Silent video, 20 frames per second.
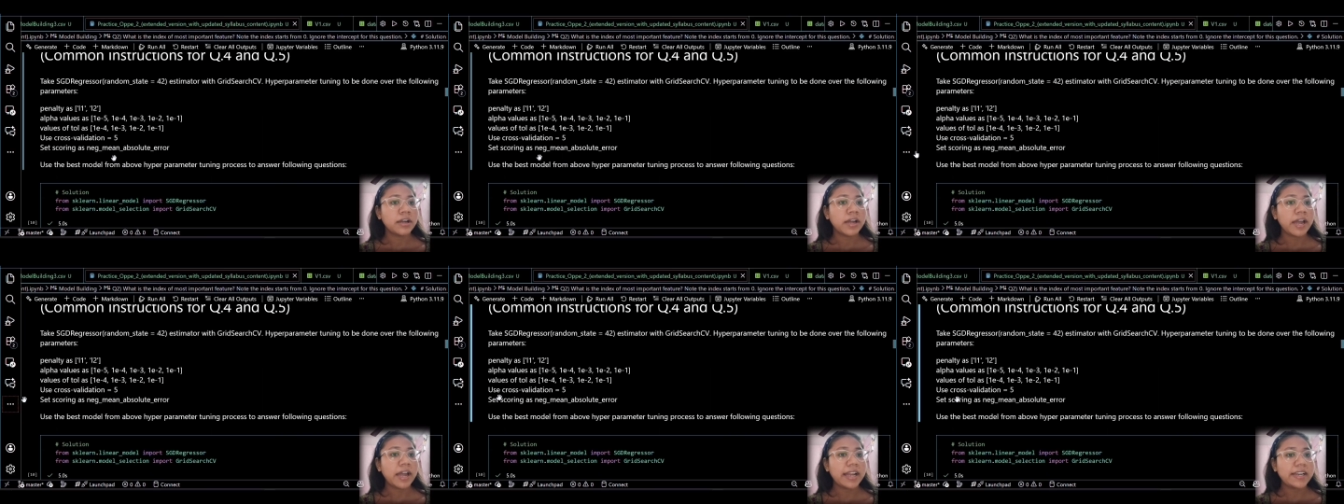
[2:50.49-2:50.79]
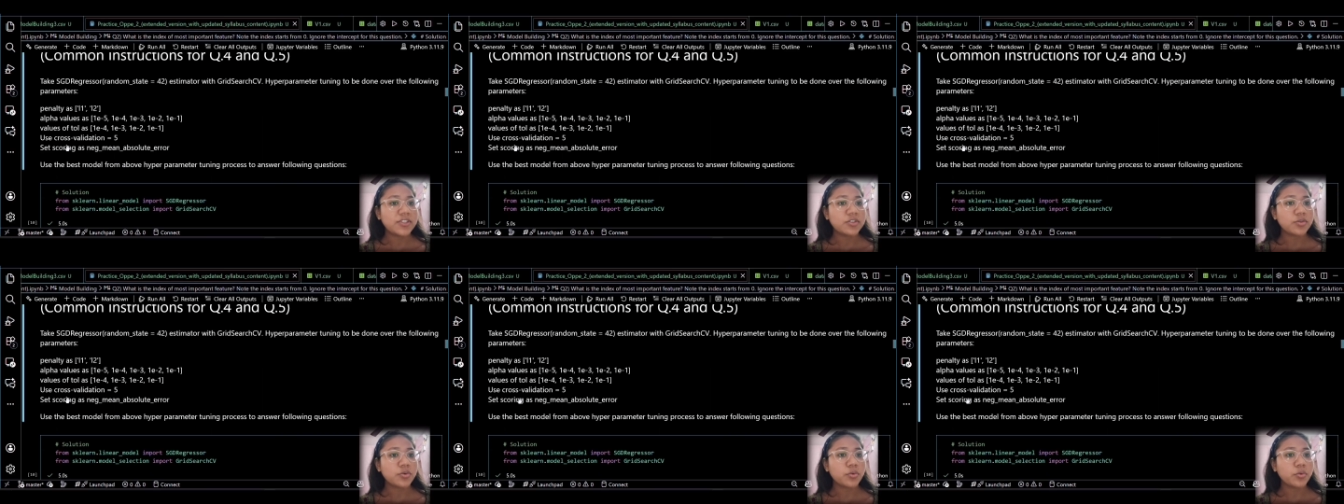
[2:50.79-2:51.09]

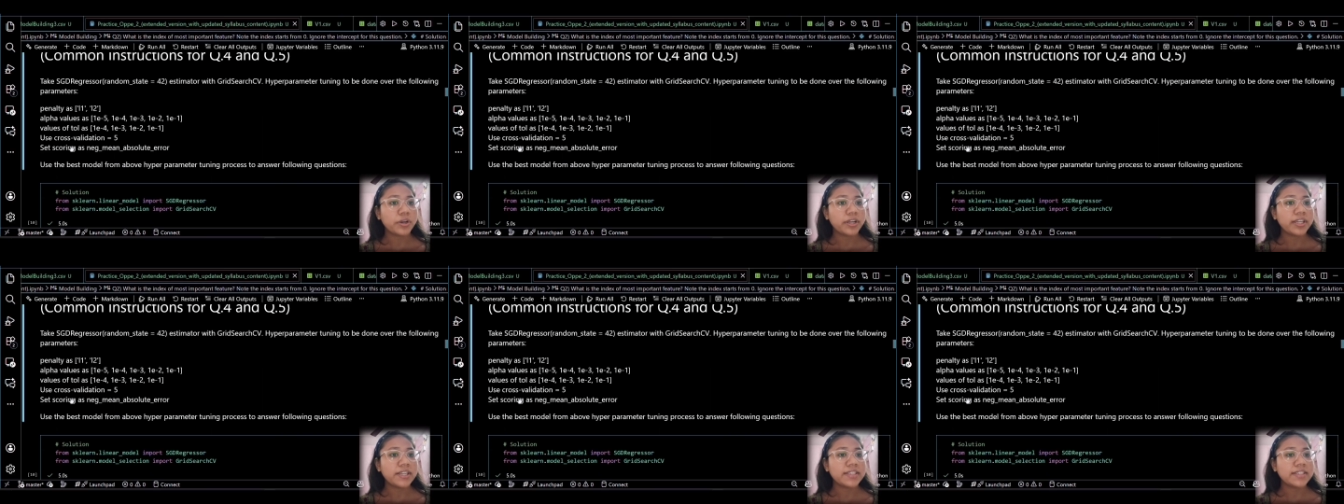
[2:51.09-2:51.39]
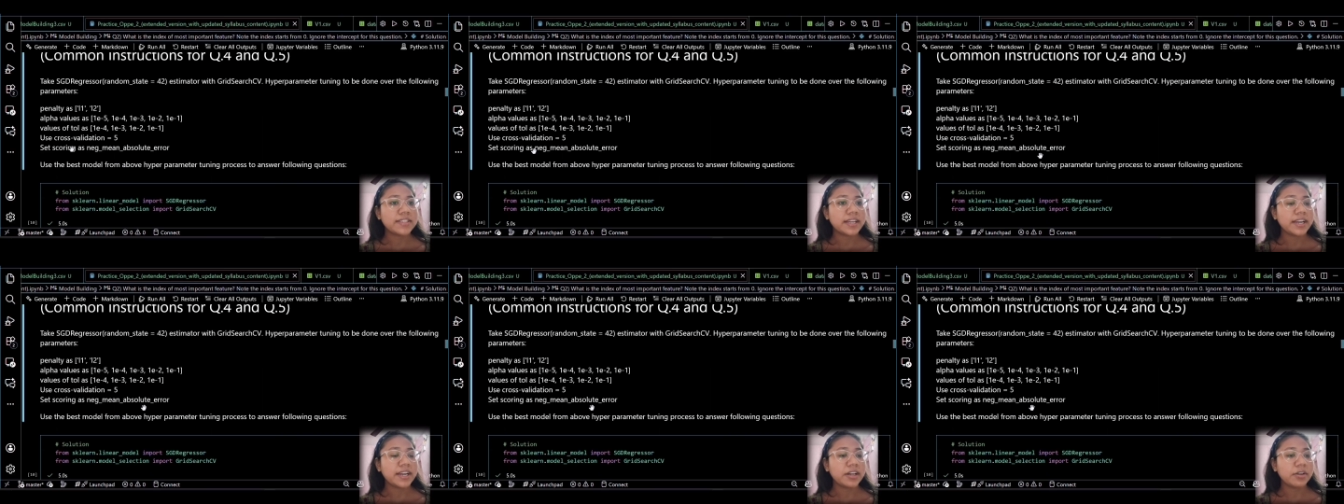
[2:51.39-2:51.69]
and scoring
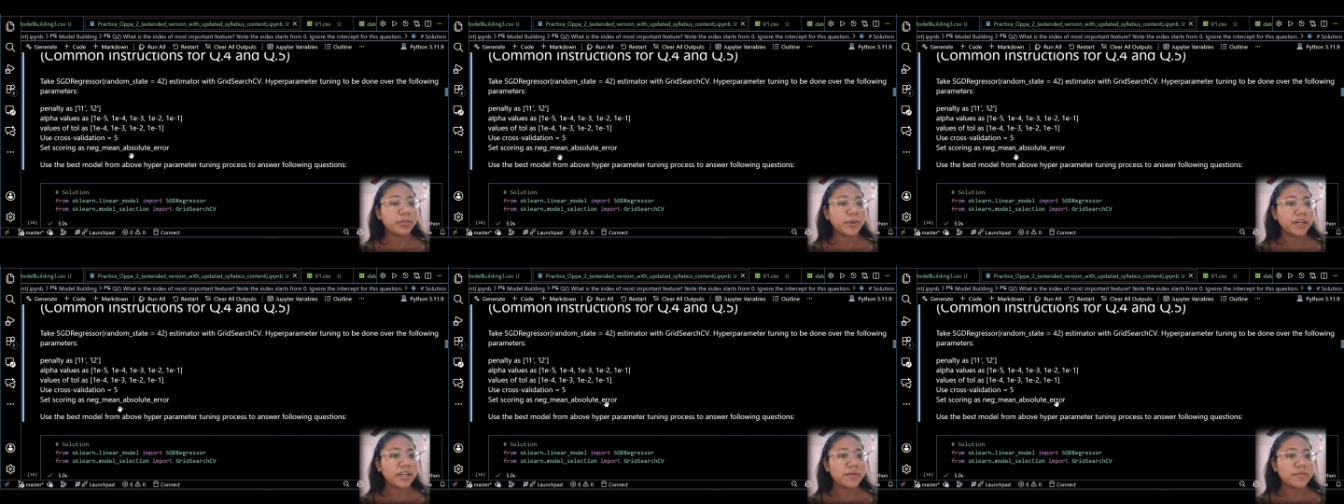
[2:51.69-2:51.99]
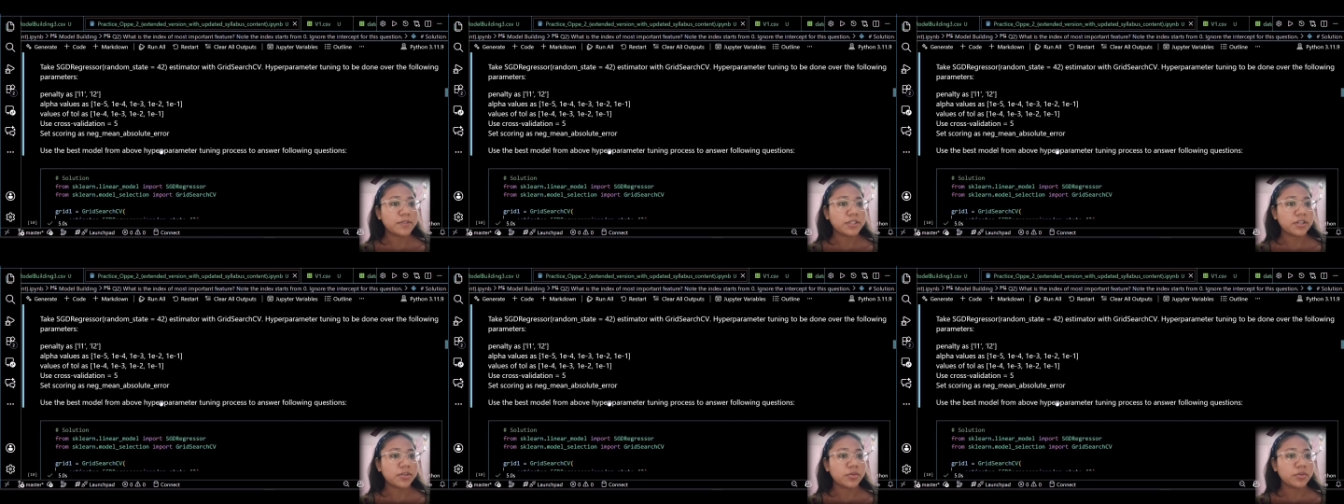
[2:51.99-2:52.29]
is negative mean
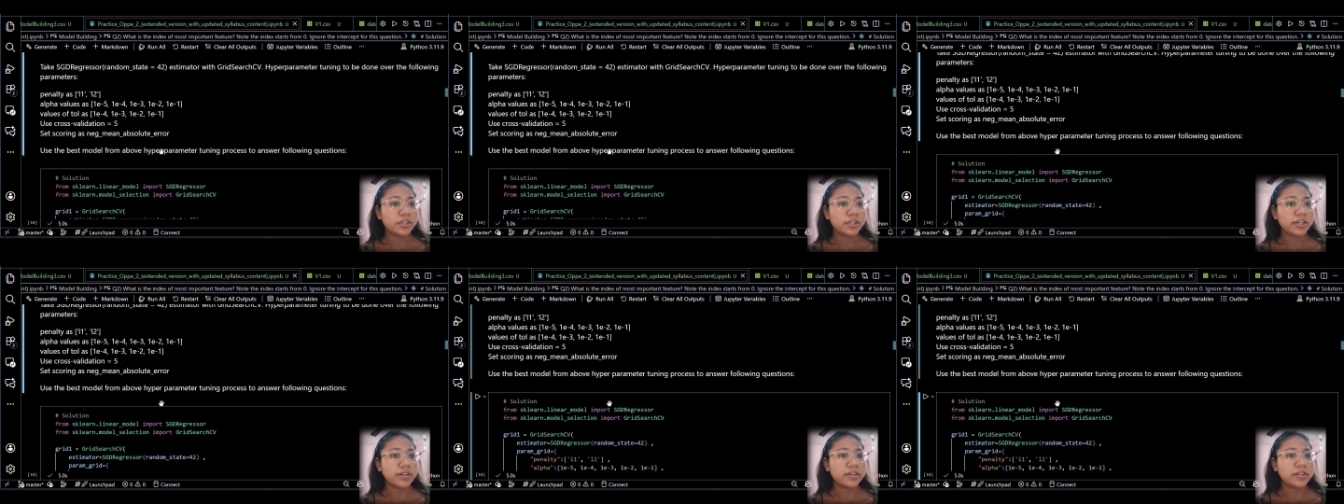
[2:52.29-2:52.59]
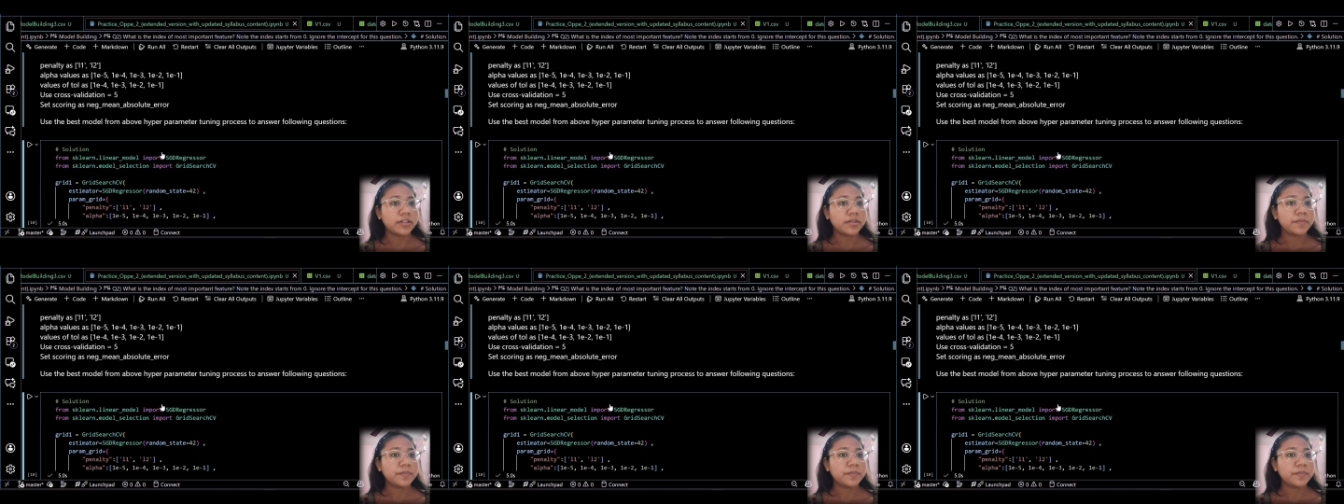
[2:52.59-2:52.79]
absolute error.